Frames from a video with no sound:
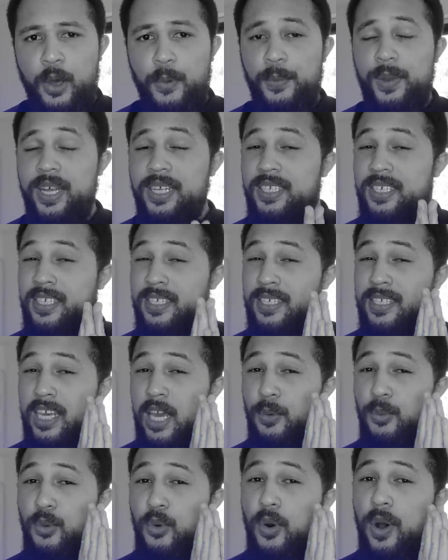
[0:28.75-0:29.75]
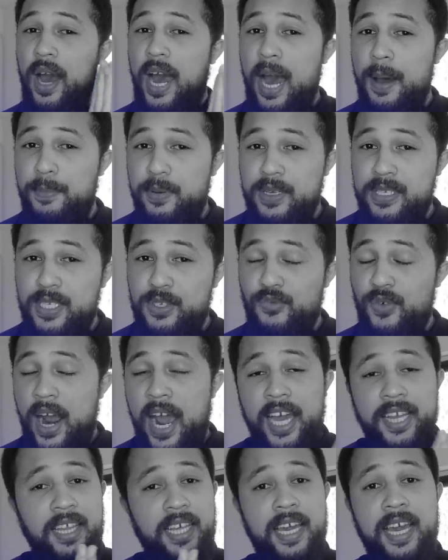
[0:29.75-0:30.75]
We need to see what happens
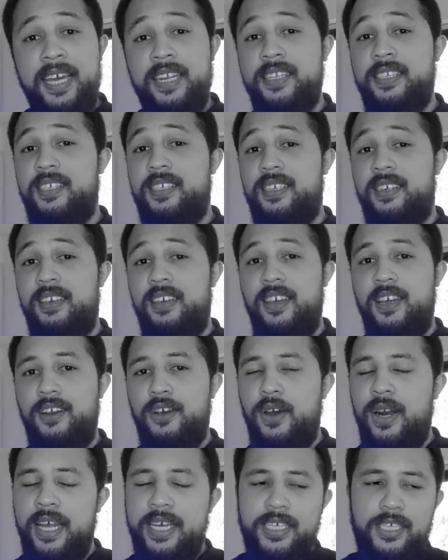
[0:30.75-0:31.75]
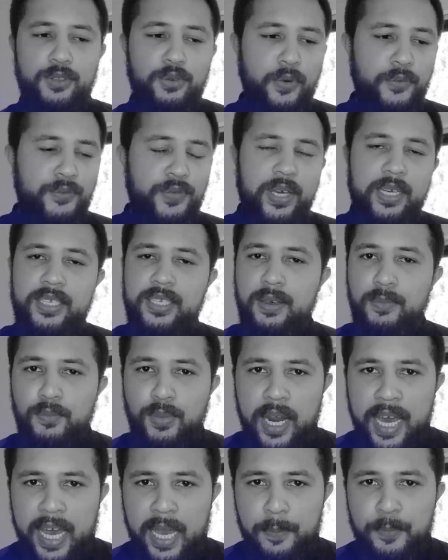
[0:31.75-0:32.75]
right at the end. You know, let's not victim
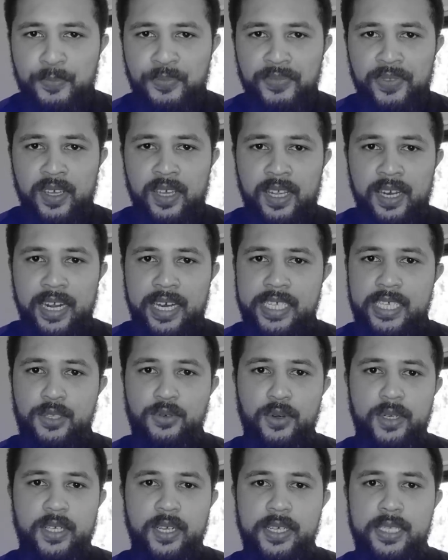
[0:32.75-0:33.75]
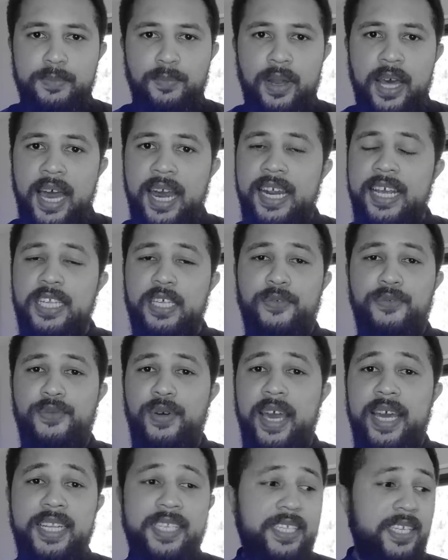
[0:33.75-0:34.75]
blame. Let's not just blindly
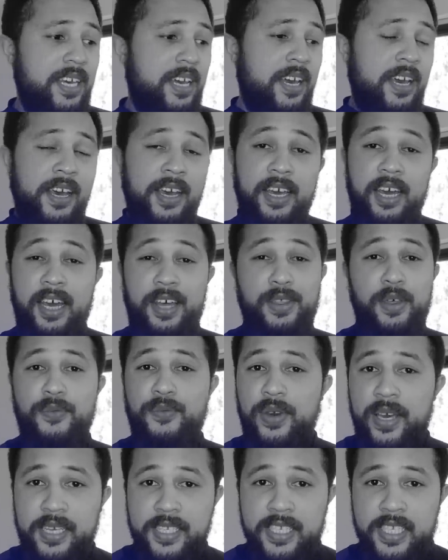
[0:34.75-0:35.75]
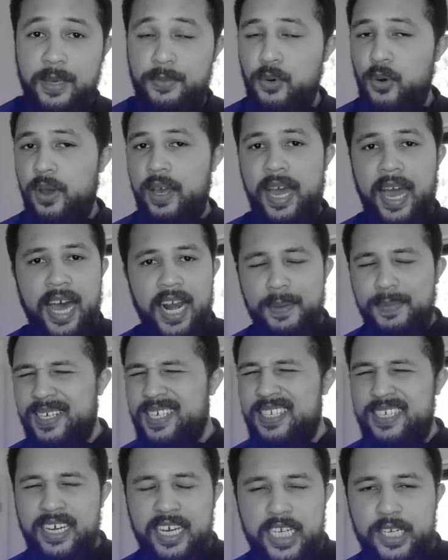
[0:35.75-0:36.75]
defend the victim or callum,
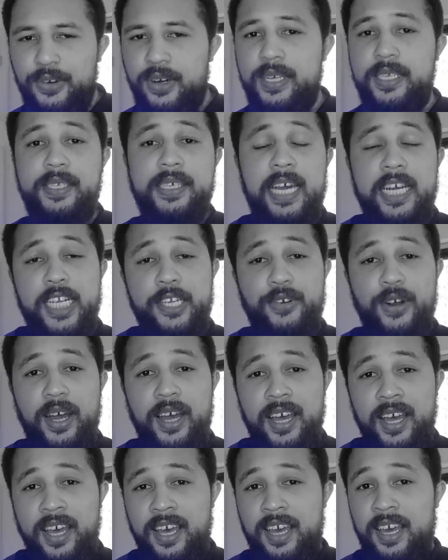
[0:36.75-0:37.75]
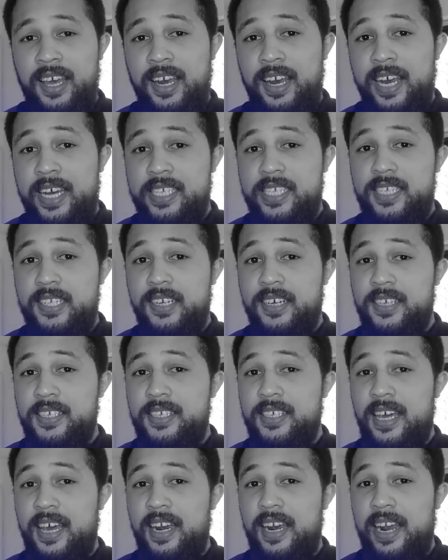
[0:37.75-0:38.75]
etc., etc. Let's
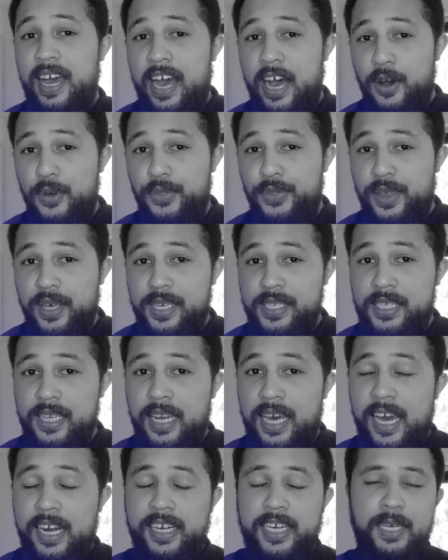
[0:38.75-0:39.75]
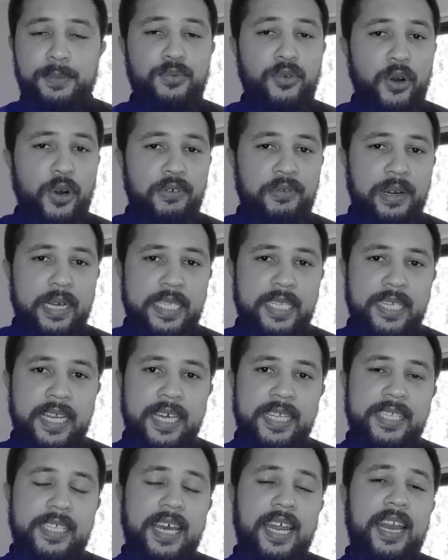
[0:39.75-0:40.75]
just allow things to naturally progress.
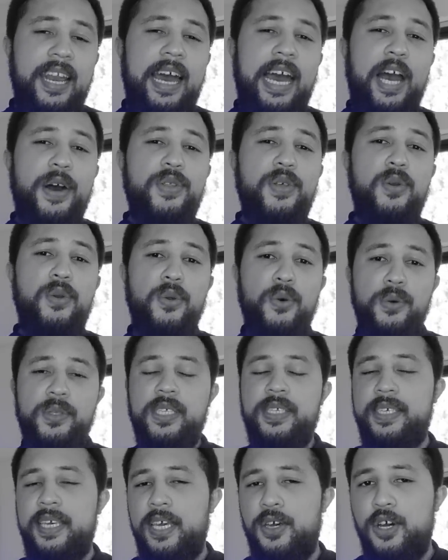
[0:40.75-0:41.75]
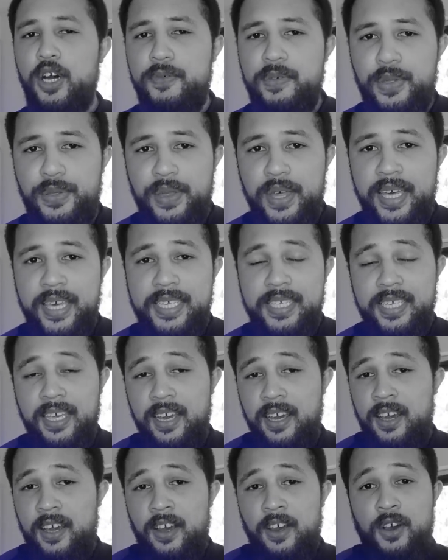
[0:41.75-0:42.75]
Let's allow the law to take over things.
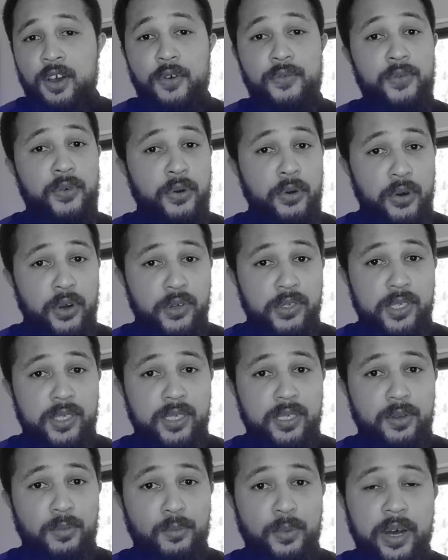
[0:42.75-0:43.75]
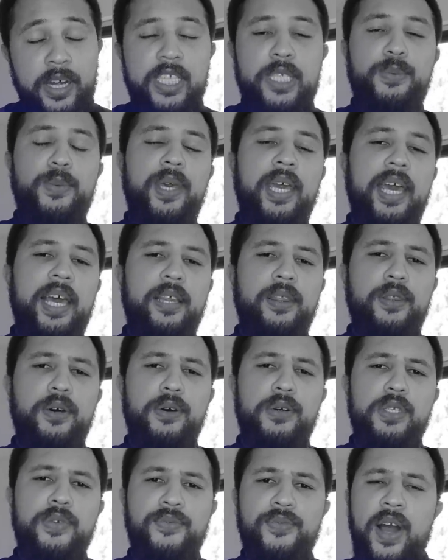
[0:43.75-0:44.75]
Of course, once we get
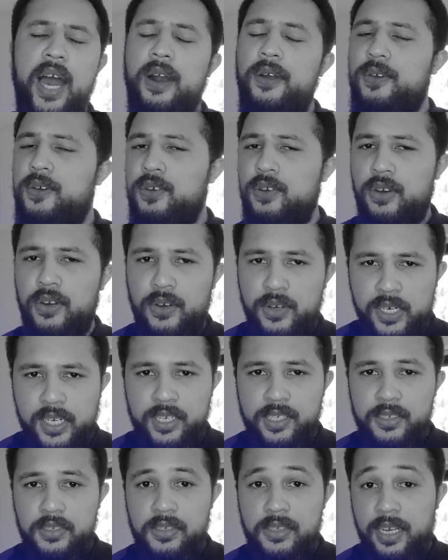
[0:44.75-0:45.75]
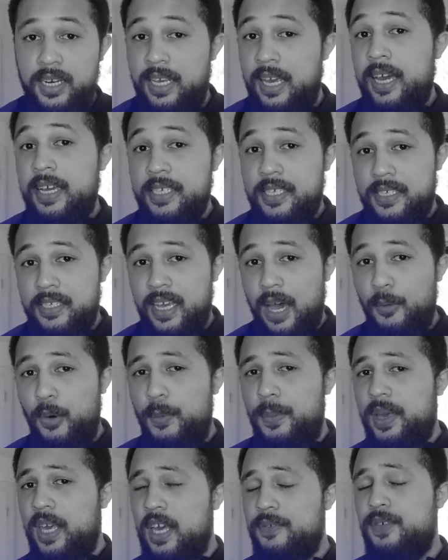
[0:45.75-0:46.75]
those final conclusions, then yes, I
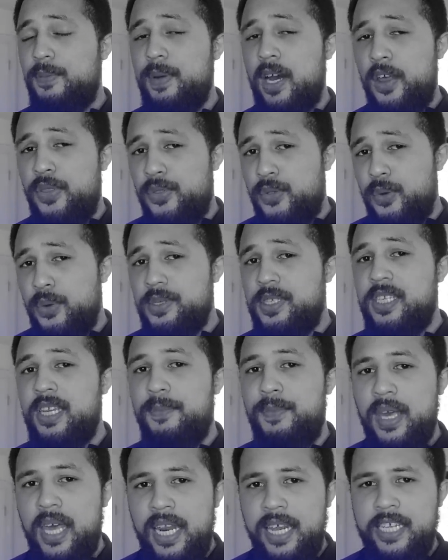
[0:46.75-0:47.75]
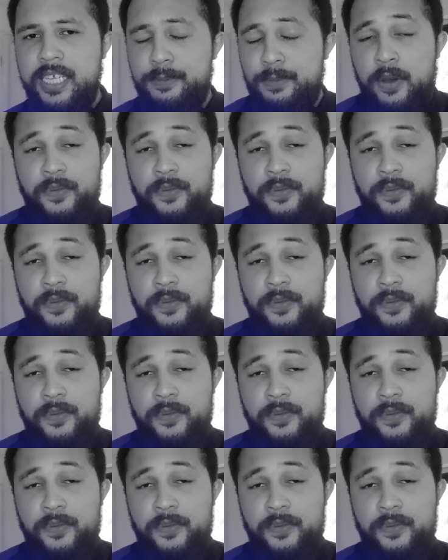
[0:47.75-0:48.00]
will be giving my thoughts and opinions.